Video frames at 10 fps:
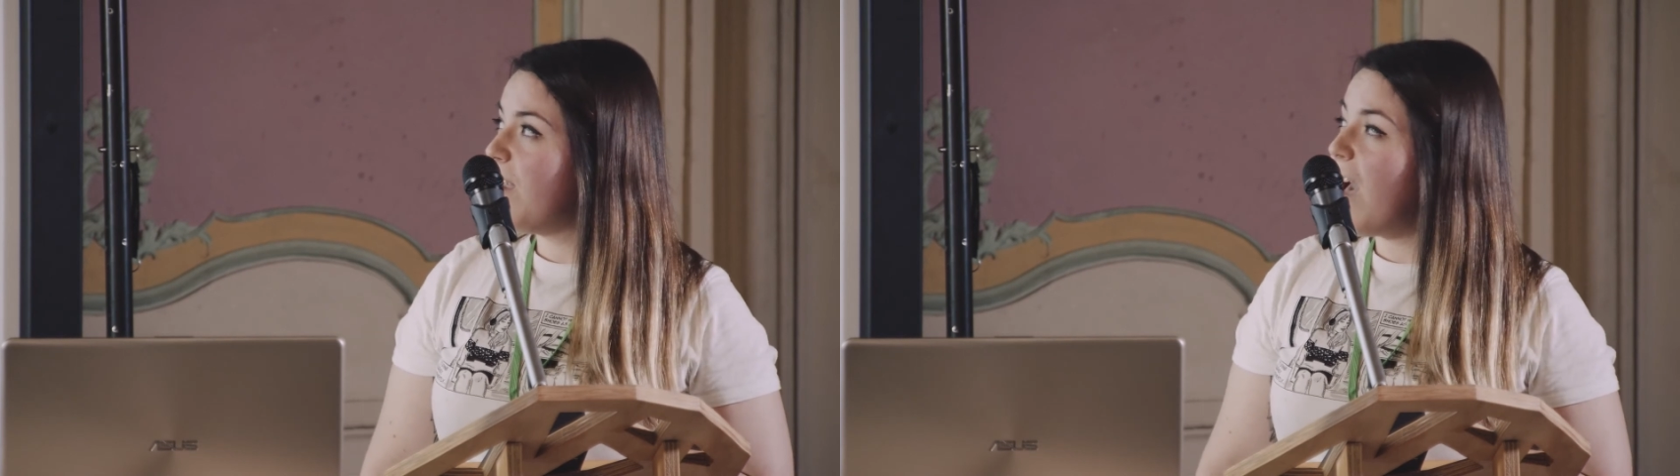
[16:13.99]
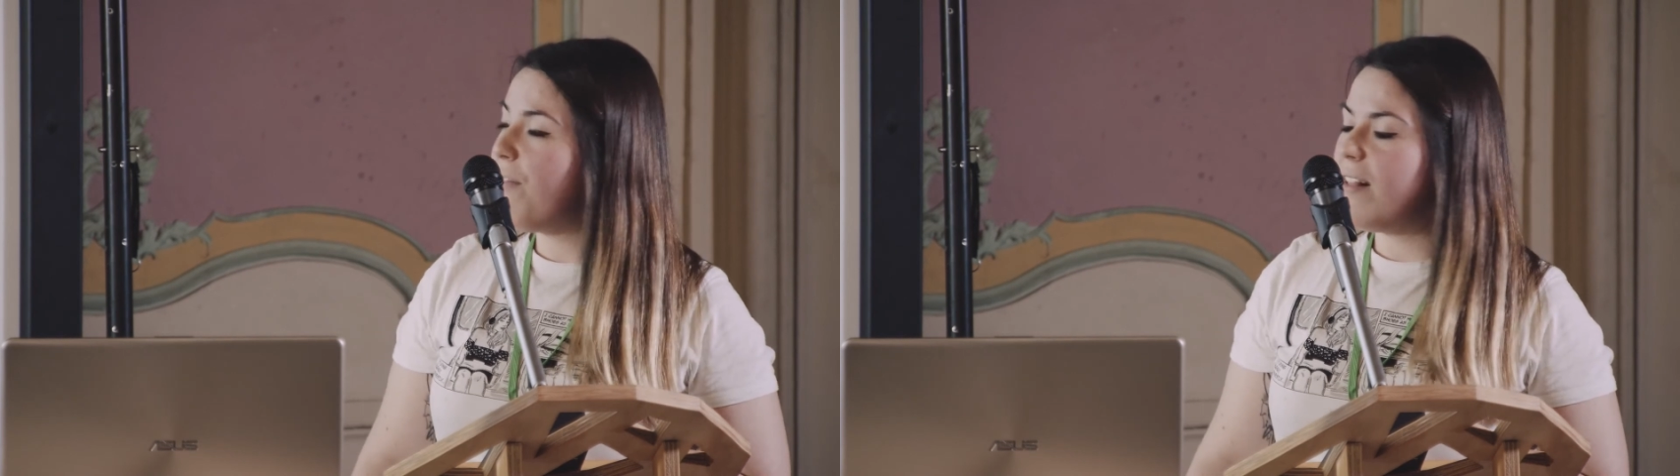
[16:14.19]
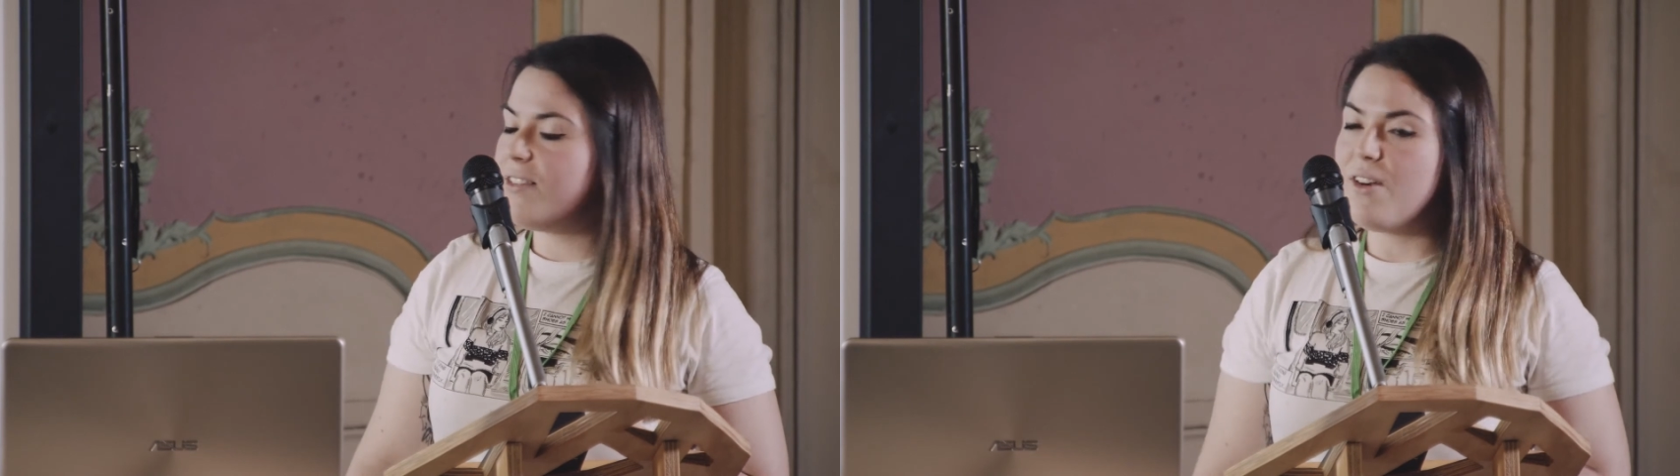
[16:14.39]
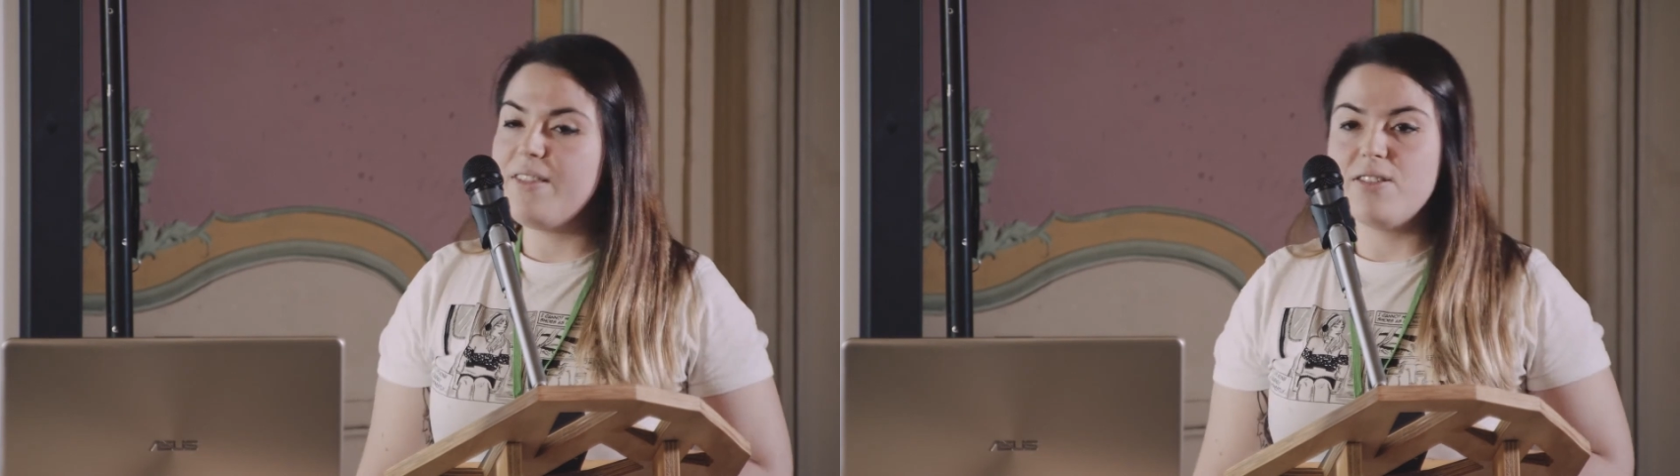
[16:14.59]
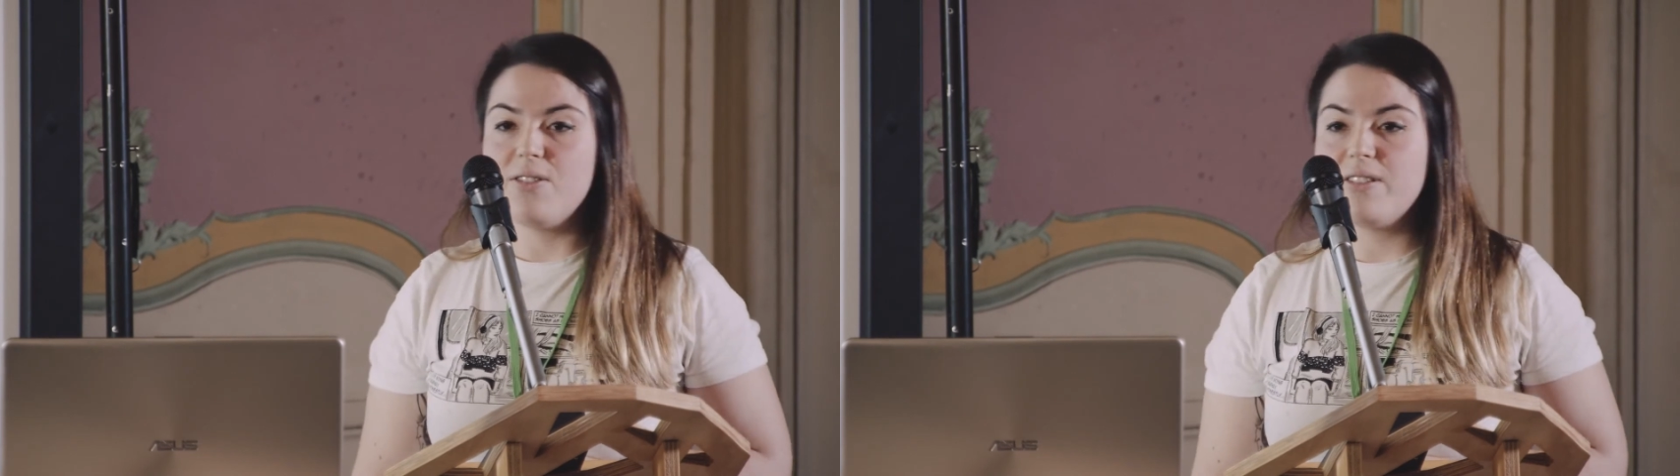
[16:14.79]
have also a
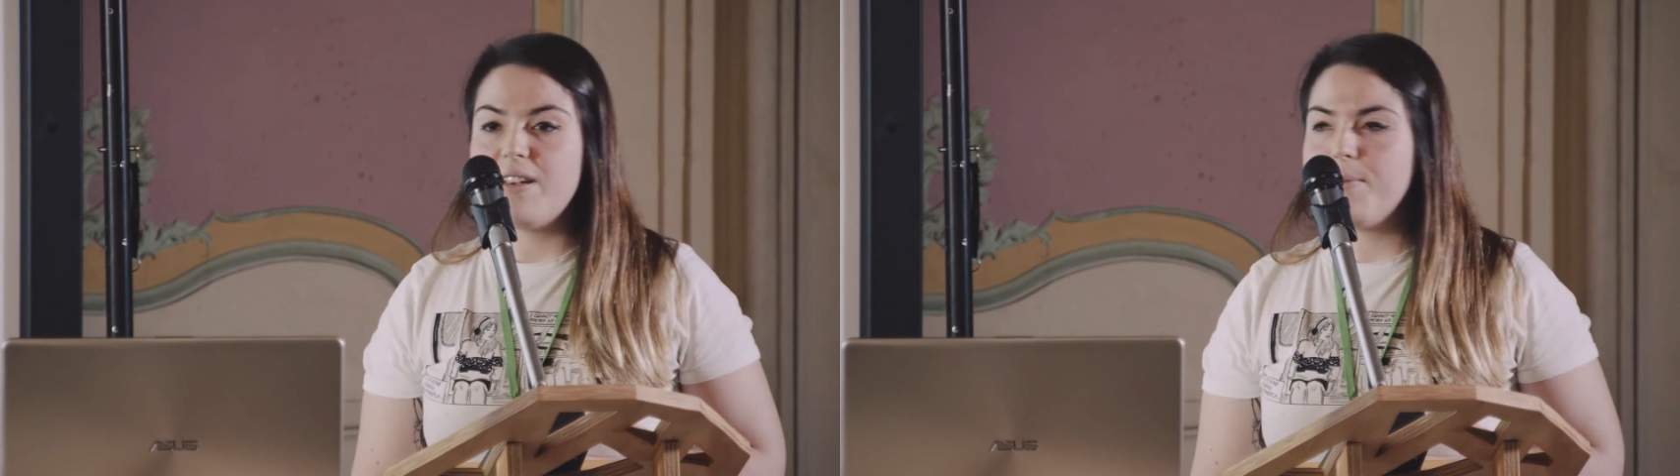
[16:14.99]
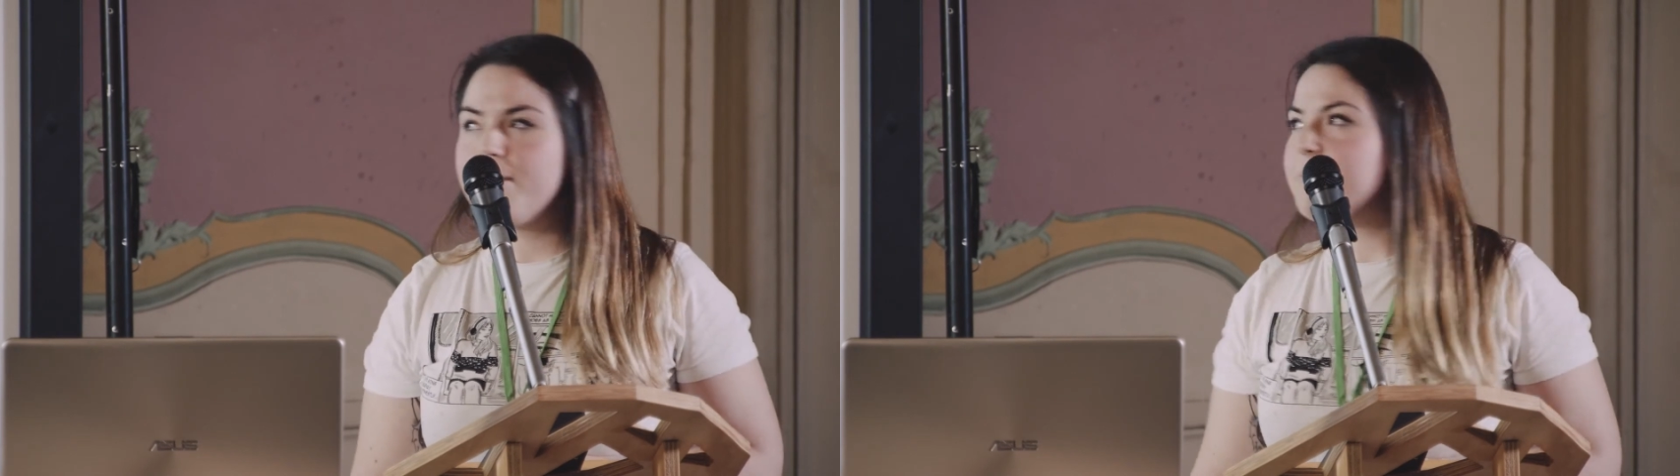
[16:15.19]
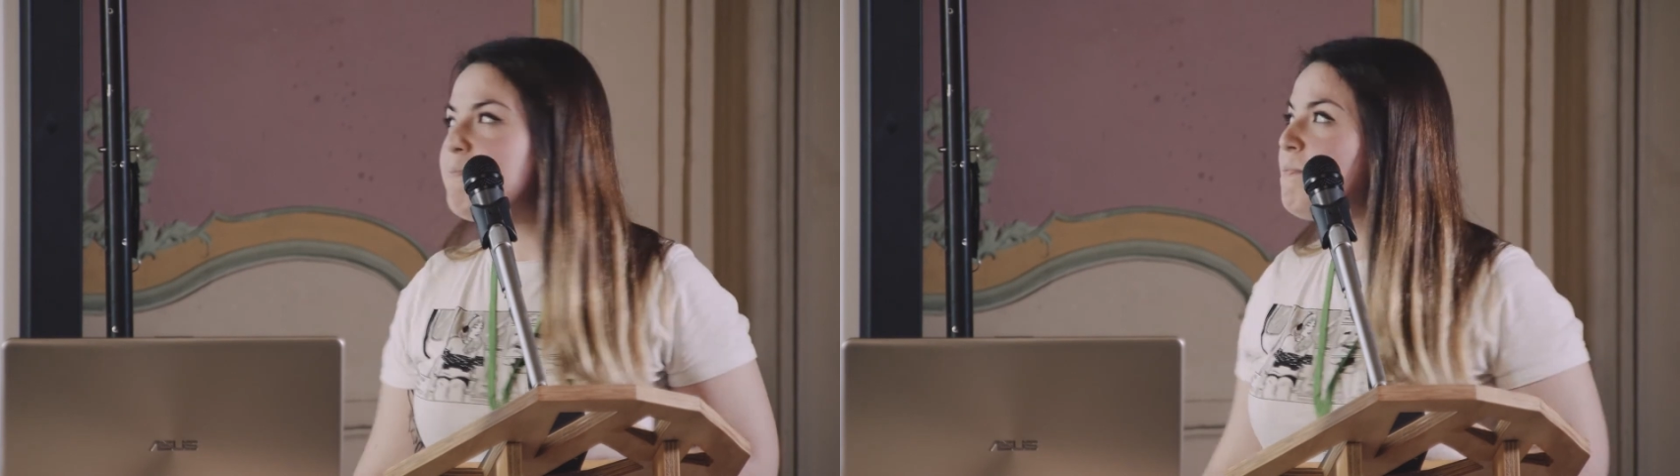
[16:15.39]
Discord server